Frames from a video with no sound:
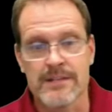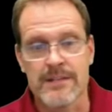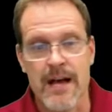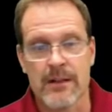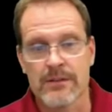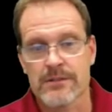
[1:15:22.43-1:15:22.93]
of
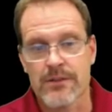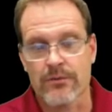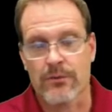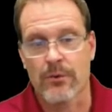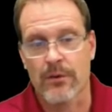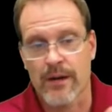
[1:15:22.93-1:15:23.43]
dollars to
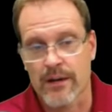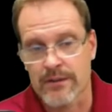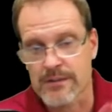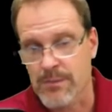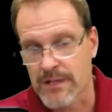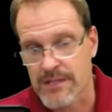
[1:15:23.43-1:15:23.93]
throw around
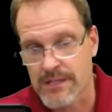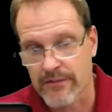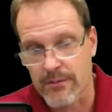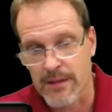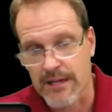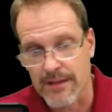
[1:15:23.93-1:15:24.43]
as much as
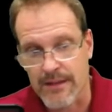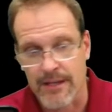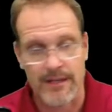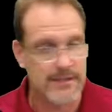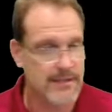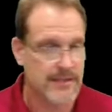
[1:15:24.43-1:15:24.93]
everybody
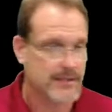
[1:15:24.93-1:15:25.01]
thinks.